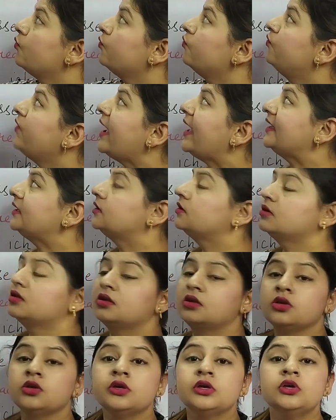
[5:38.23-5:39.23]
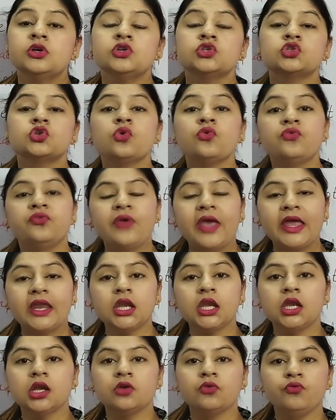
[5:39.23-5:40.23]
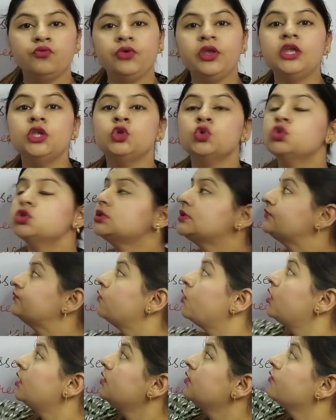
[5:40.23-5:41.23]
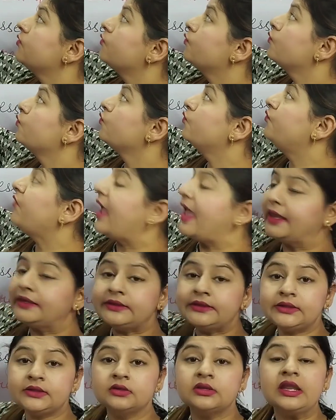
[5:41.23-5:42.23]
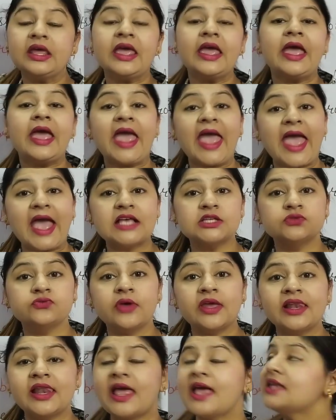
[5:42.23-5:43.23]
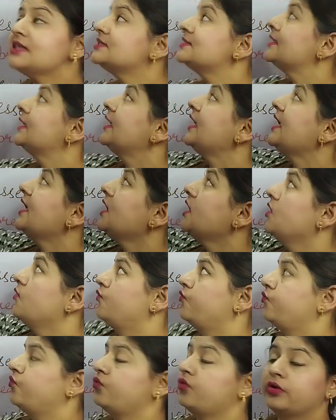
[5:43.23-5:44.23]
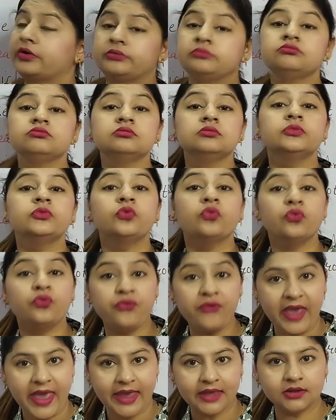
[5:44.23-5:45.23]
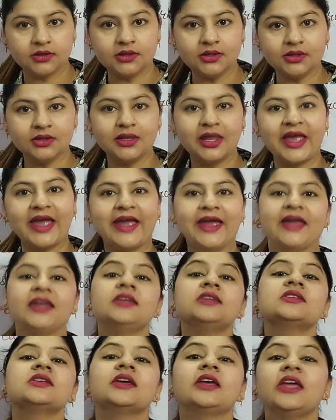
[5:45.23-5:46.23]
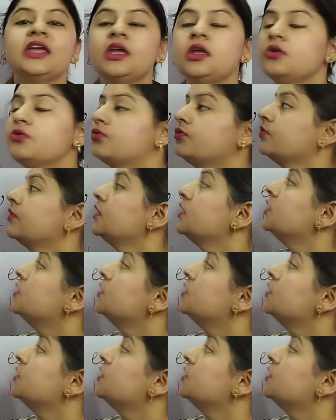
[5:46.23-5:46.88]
when. So when we use for when as well as if. When and if.